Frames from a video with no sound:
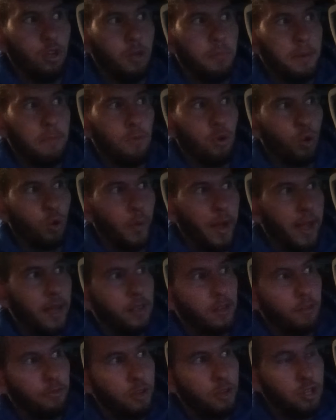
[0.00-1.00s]
a little bit more weight
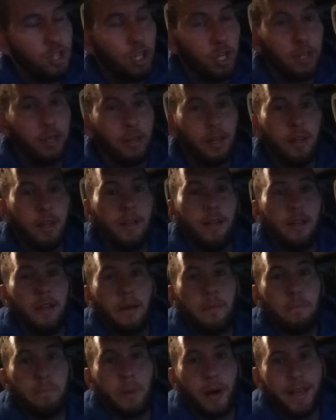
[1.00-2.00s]
in the future,
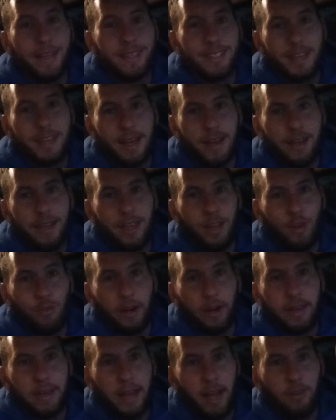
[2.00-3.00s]
but it's not a
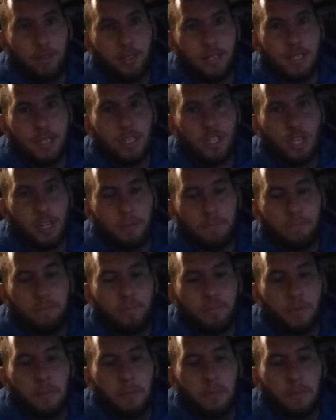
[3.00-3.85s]
right now decision.